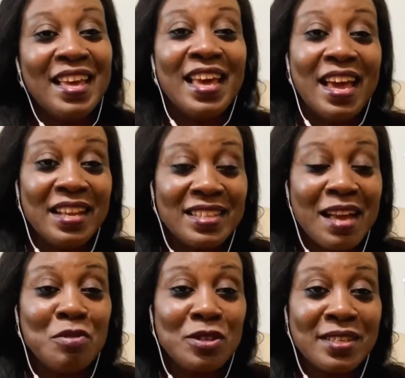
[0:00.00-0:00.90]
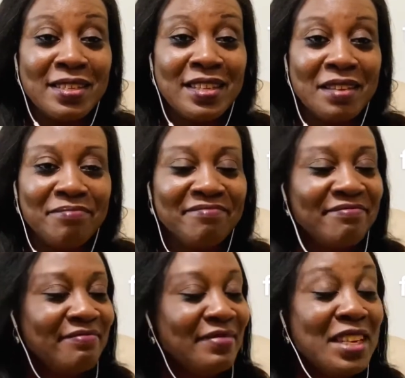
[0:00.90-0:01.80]
Anytime you see them,
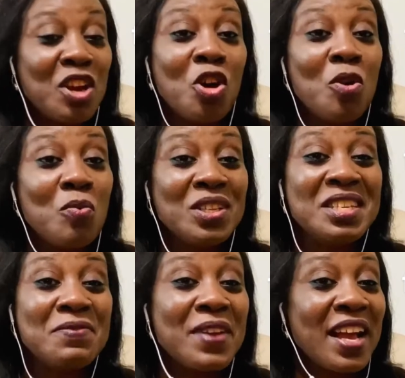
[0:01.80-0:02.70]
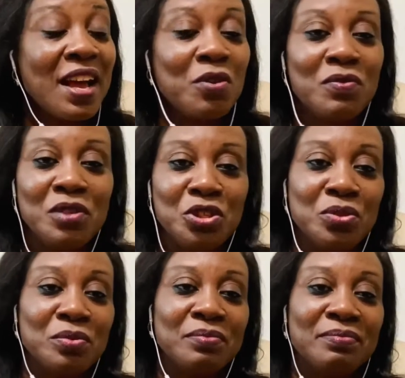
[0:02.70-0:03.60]
they come with different kind of
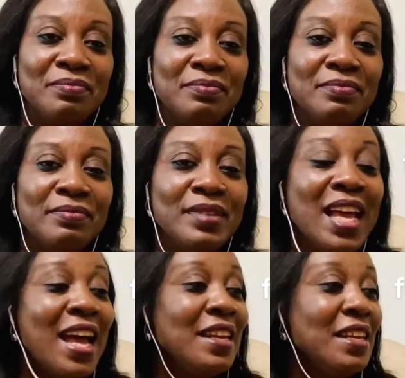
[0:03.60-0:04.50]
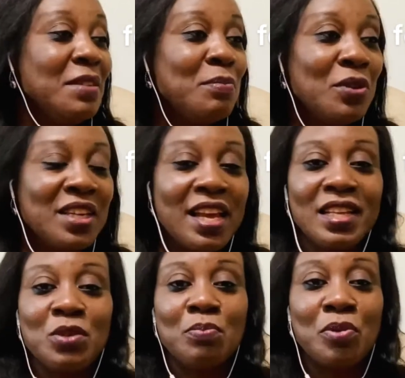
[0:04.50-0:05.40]
issue. I need money, I need
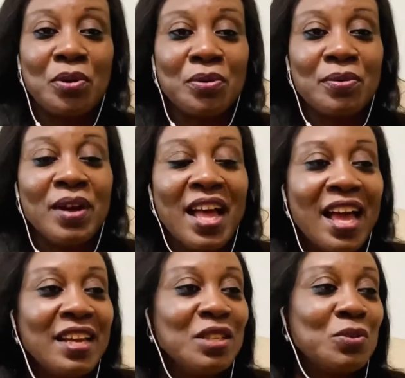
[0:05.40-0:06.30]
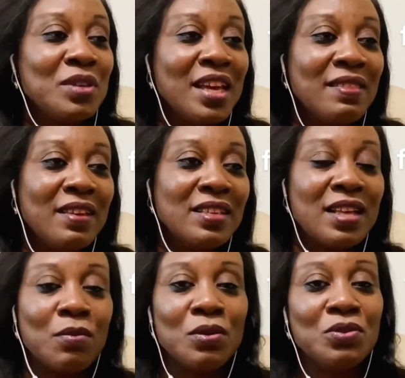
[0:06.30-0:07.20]
to borrow, I need to get this, I
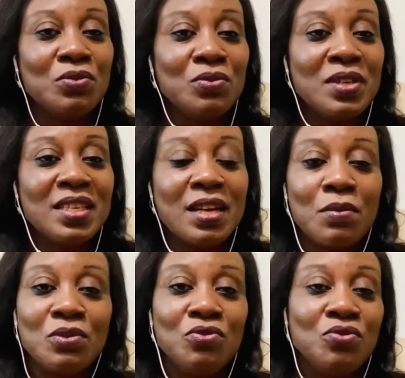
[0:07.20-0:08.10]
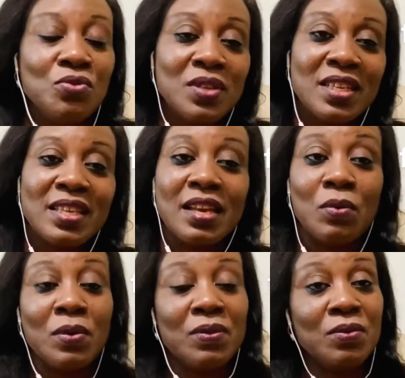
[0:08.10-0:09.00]
want to do this, I want to do this, and I
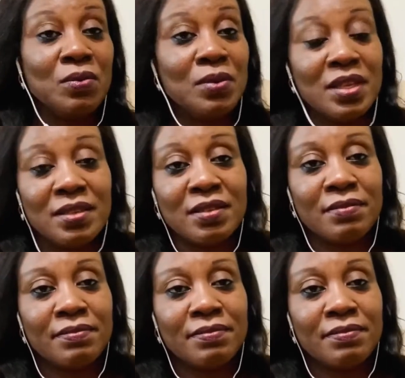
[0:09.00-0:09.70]
want to do this.